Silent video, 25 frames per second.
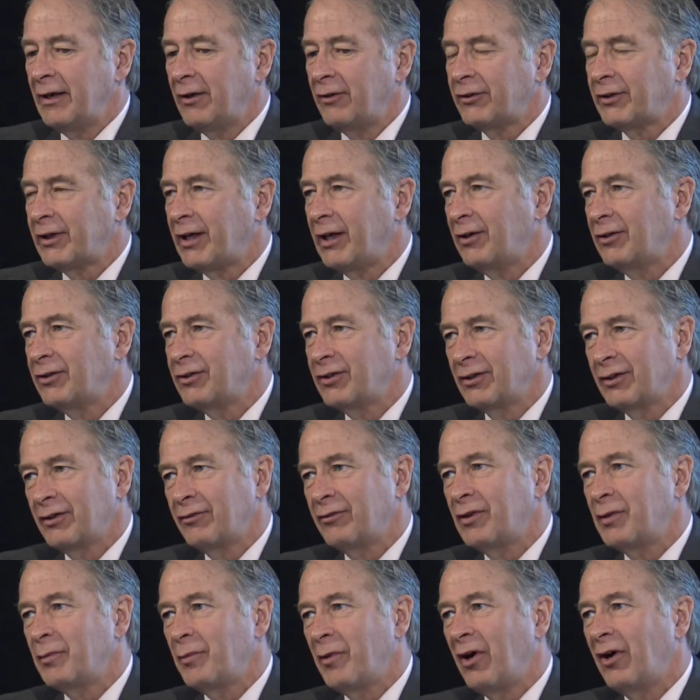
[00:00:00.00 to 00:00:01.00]
healthcare
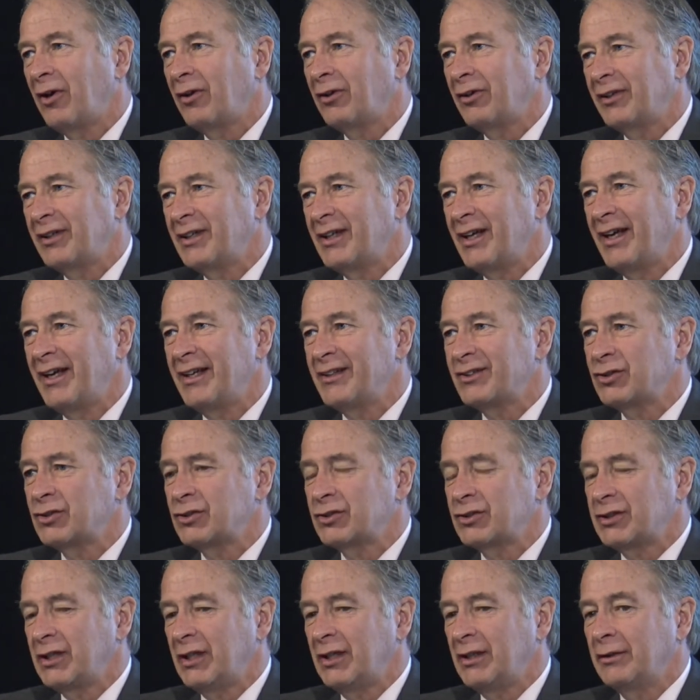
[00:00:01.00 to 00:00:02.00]
delivery model, uh, as
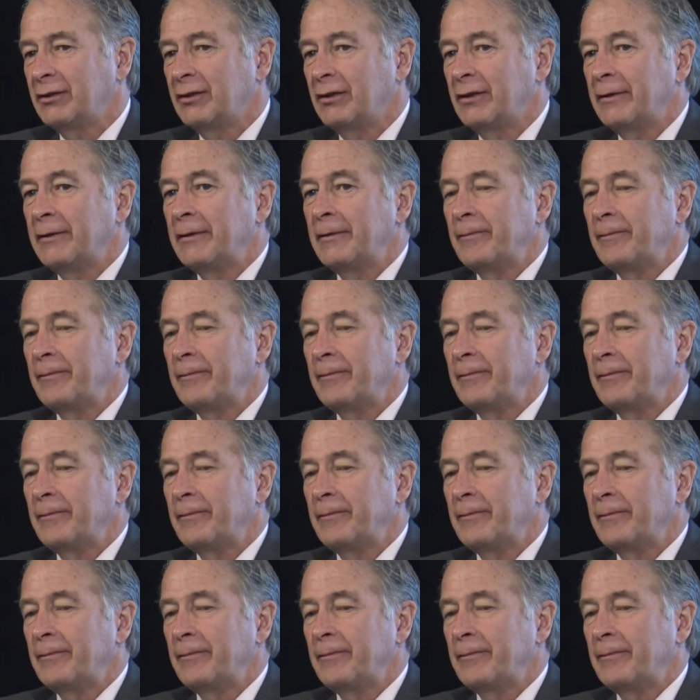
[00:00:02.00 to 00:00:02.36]
you see it,